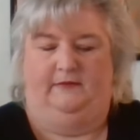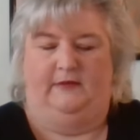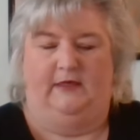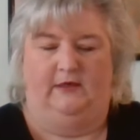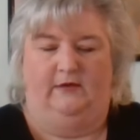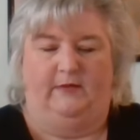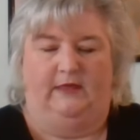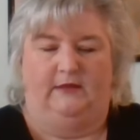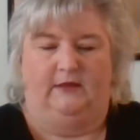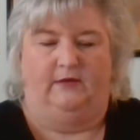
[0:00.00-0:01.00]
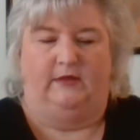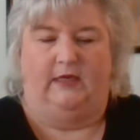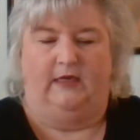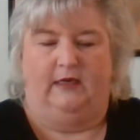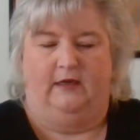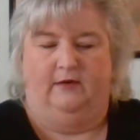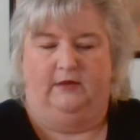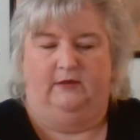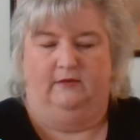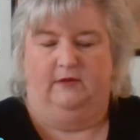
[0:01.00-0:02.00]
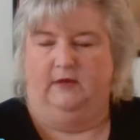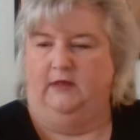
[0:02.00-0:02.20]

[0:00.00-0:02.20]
Am I doing my scissors handy here too?